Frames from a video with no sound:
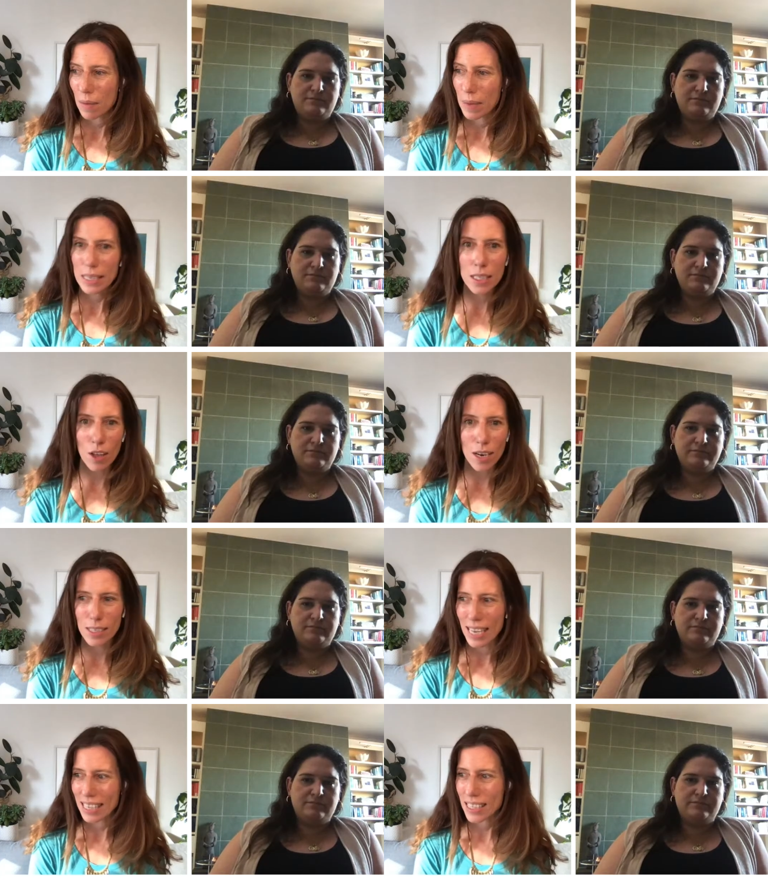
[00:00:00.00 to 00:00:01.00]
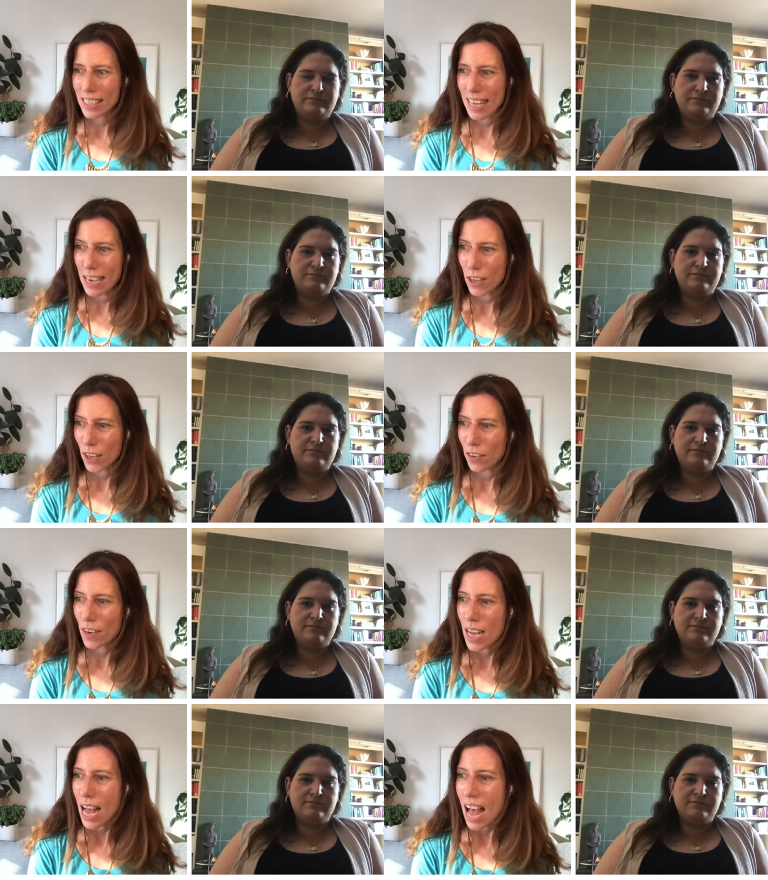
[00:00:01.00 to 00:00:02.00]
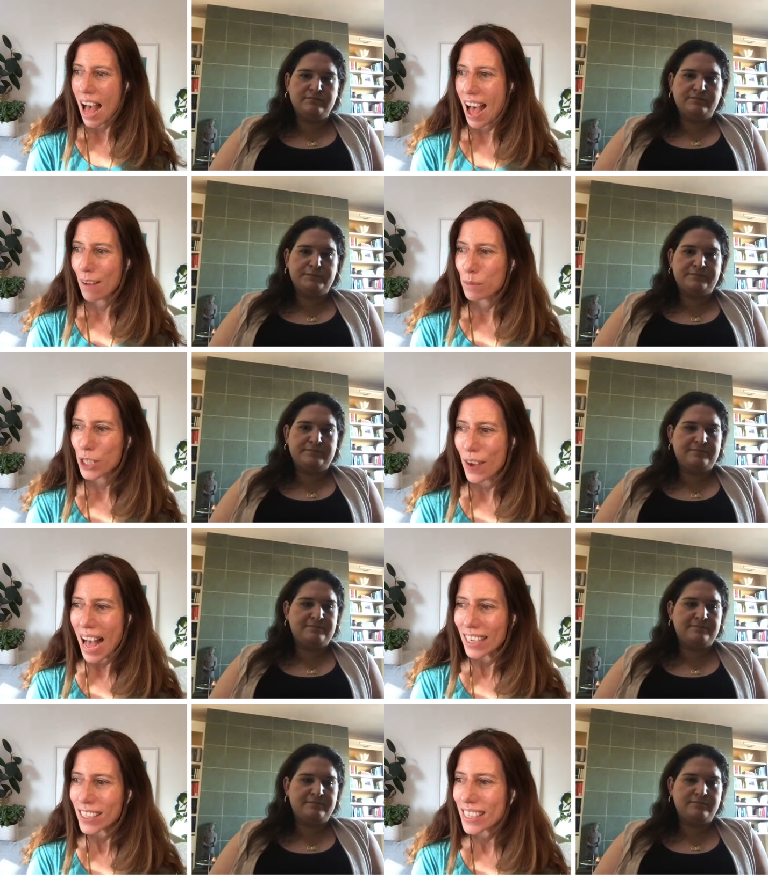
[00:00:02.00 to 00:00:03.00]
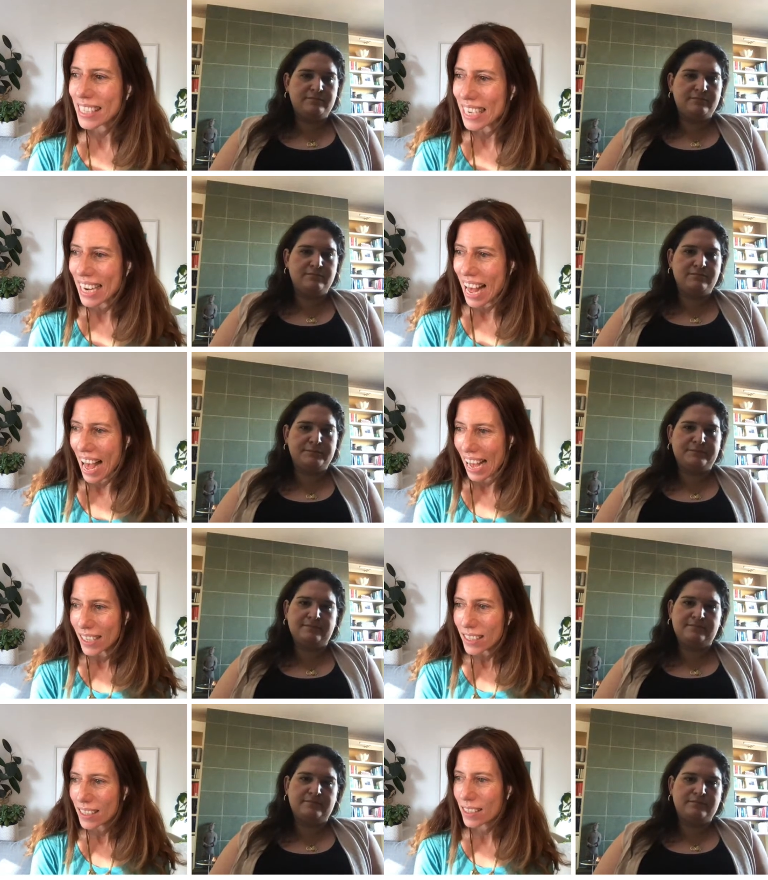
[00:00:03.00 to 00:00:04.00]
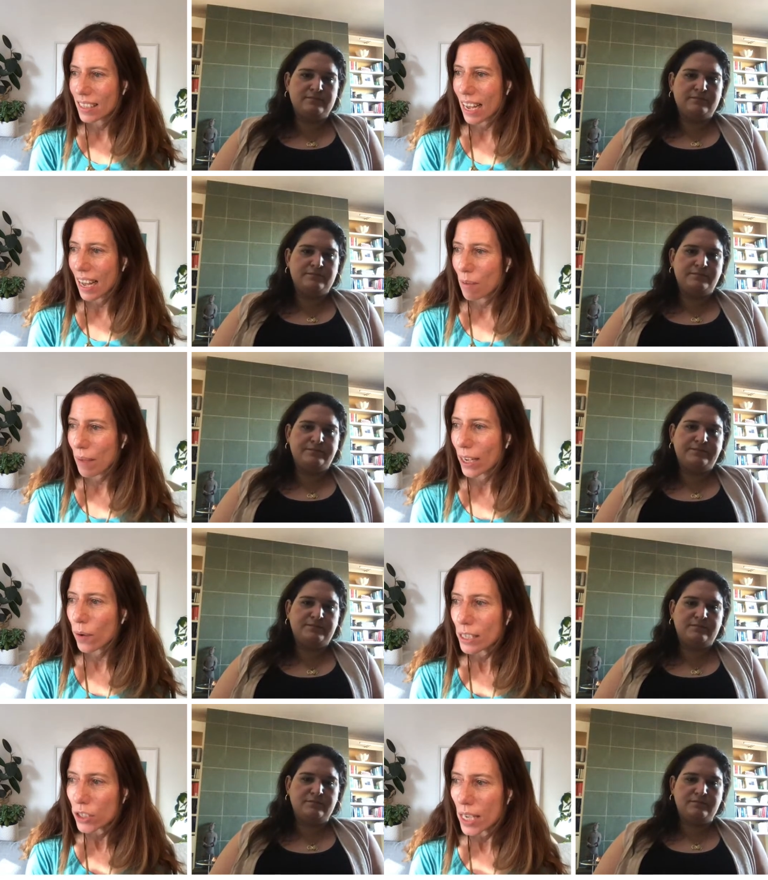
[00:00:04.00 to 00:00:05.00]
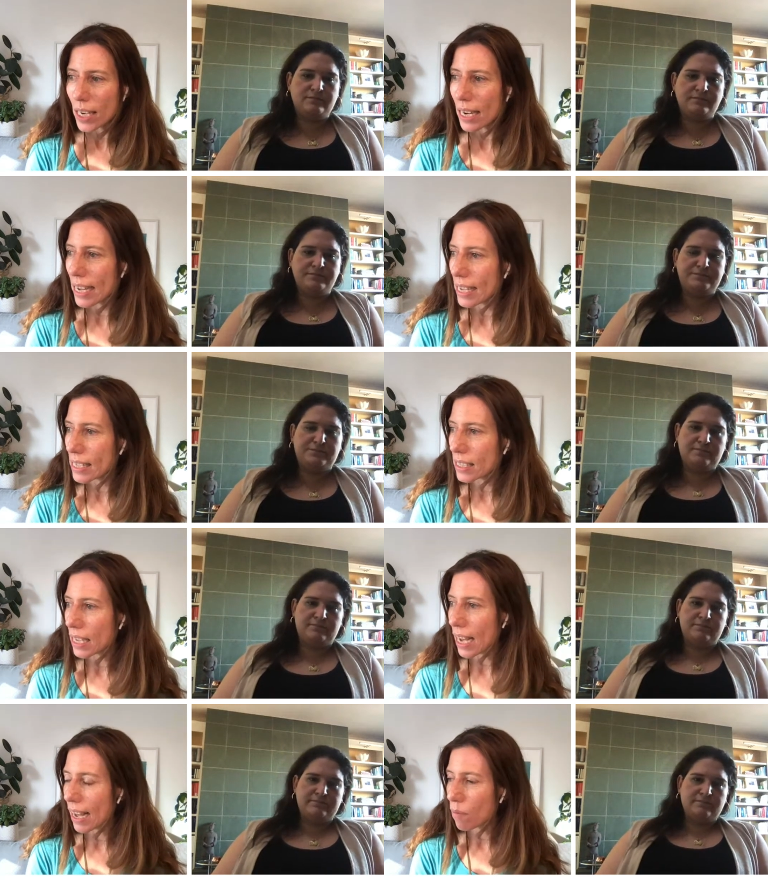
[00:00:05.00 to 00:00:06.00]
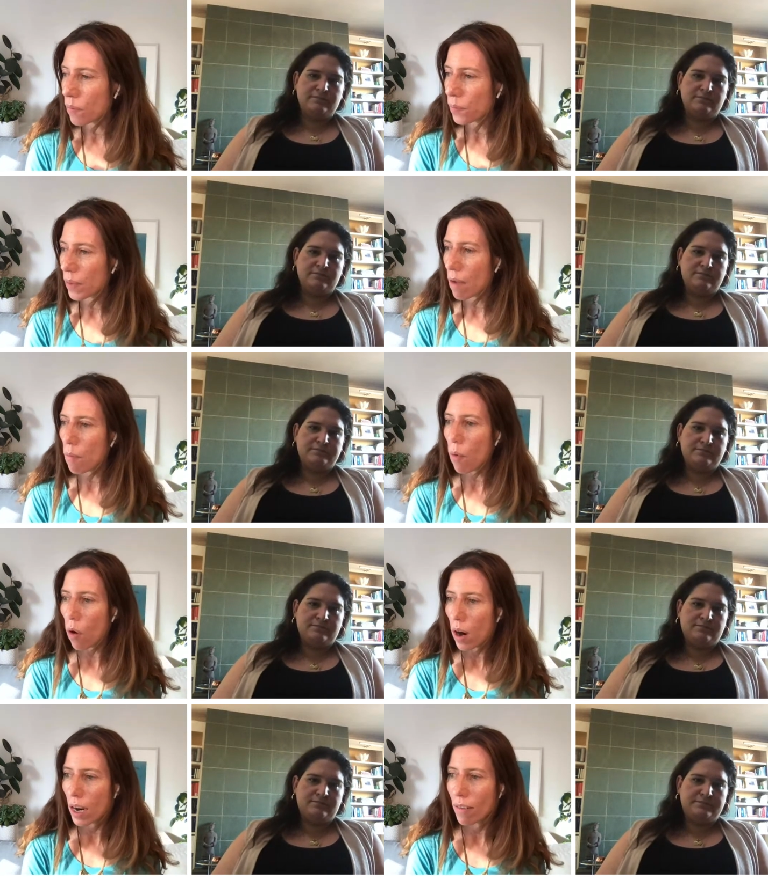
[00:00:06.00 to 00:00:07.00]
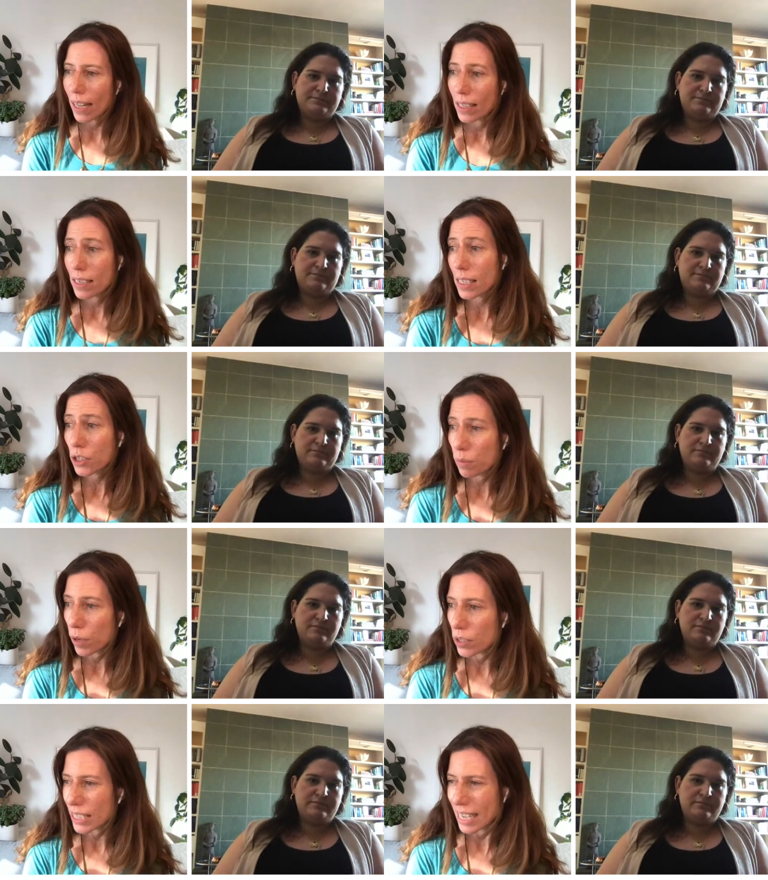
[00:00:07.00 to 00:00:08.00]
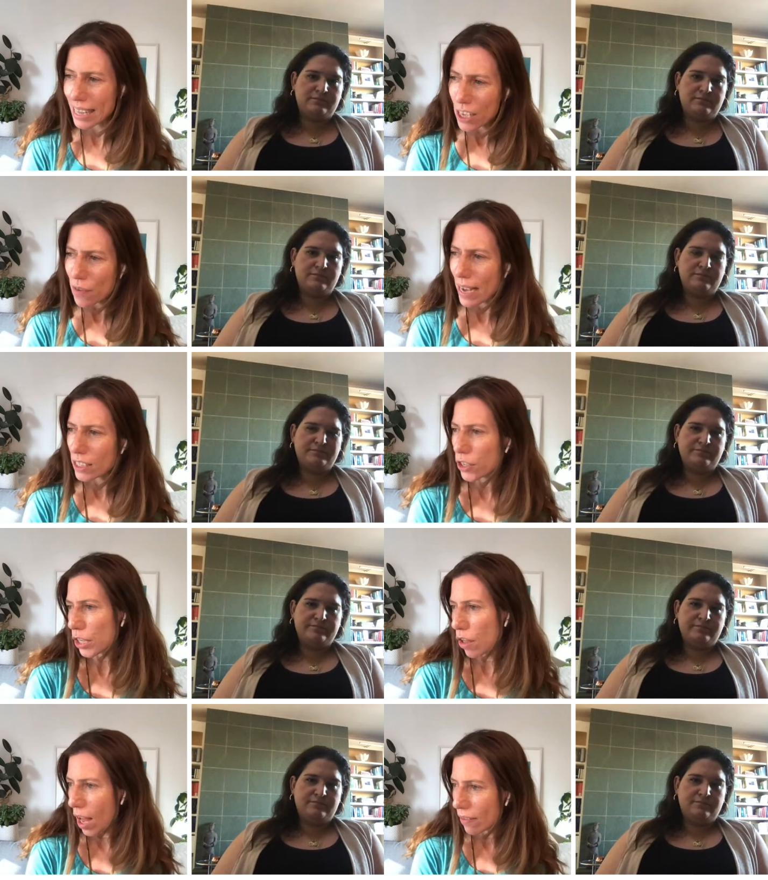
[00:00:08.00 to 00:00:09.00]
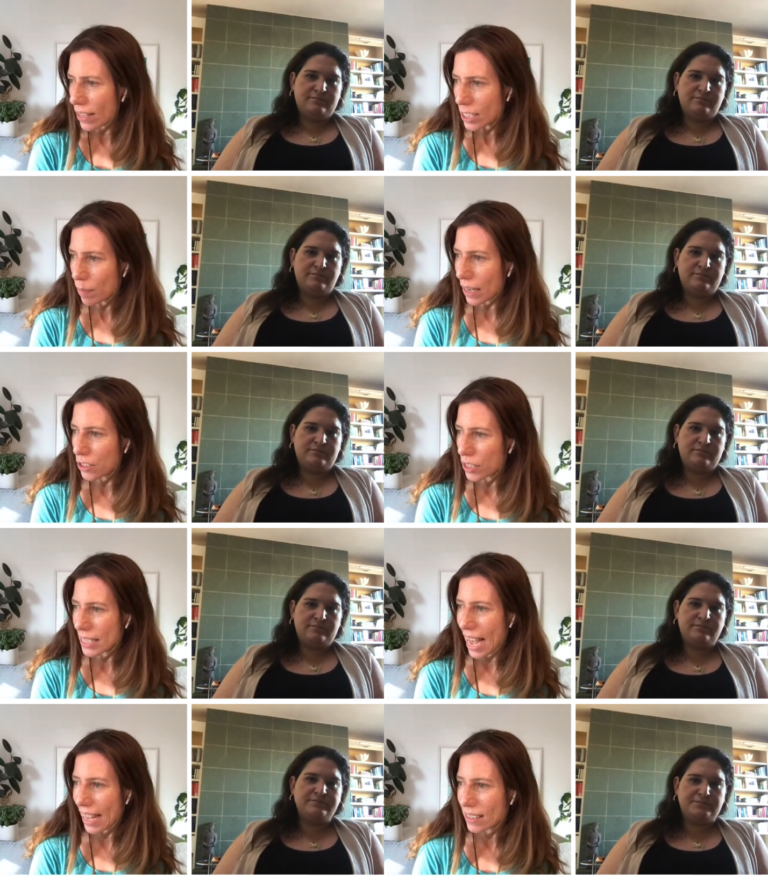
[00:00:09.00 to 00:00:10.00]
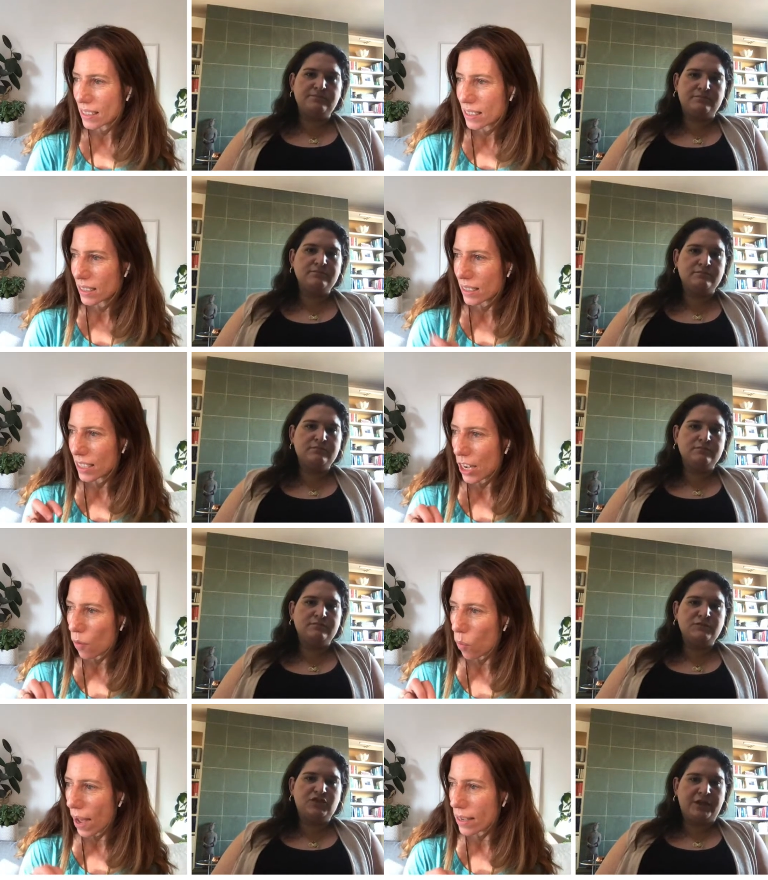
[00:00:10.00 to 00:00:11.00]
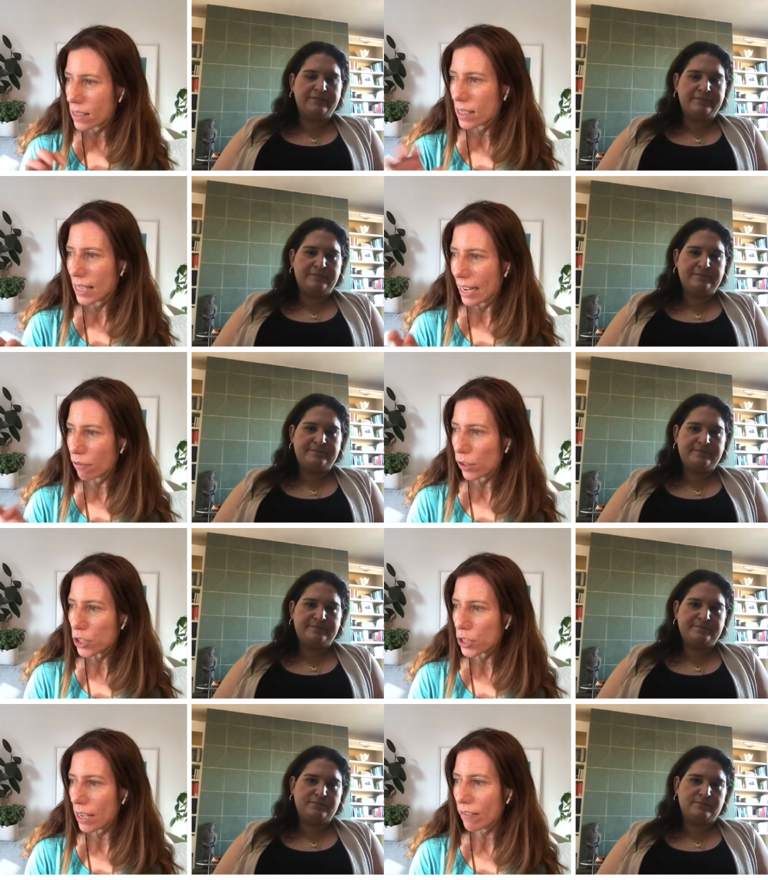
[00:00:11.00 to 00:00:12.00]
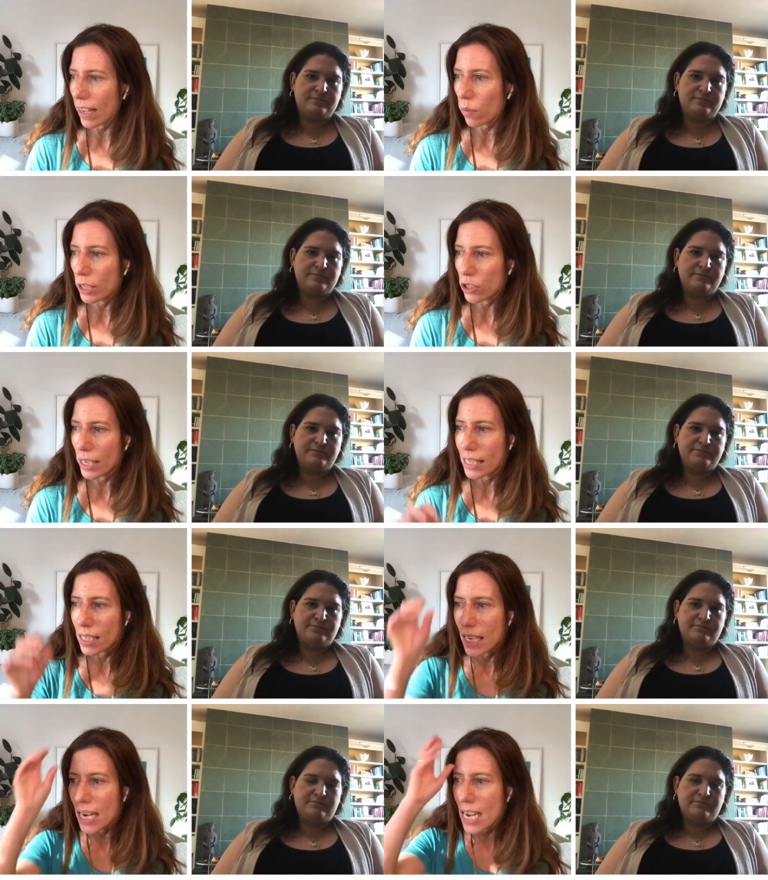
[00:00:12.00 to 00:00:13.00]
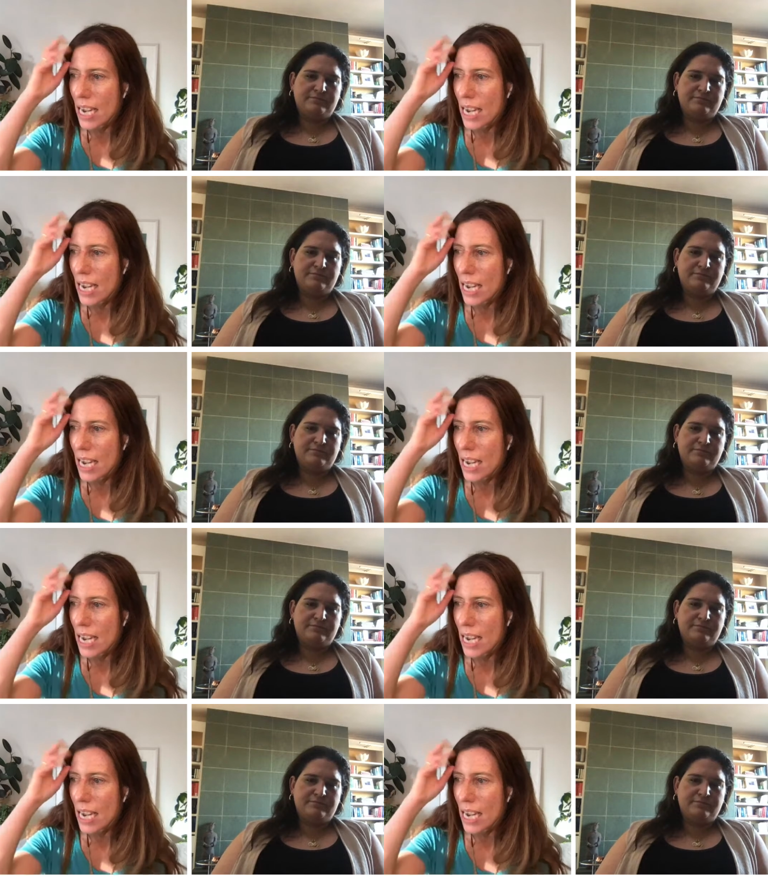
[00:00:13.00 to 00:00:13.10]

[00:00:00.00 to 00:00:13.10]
Speaker 1: that makes a lot of sense. Thank you. Um, so Agustina asks, um, my question is um, more around the decision process. I think you answered a lot of this, but I'll just ask, you know, one slight version of it, which is,